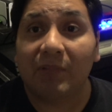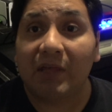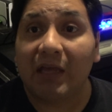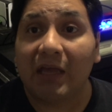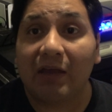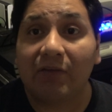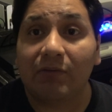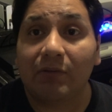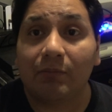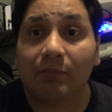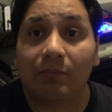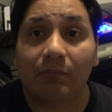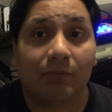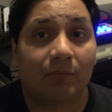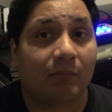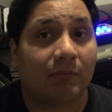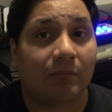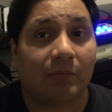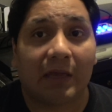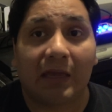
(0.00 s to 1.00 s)
Haven't
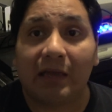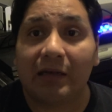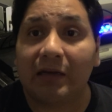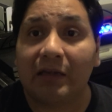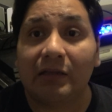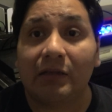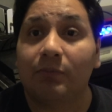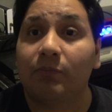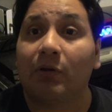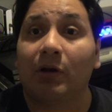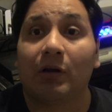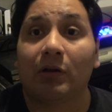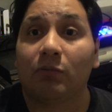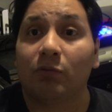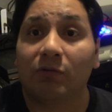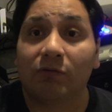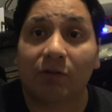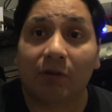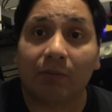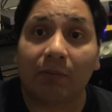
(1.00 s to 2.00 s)
had any problems
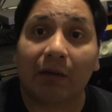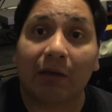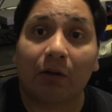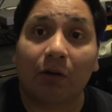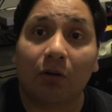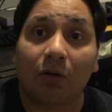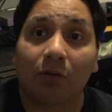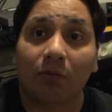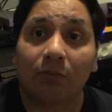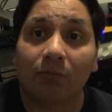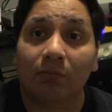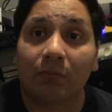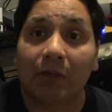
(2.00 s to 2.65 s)
with them at all.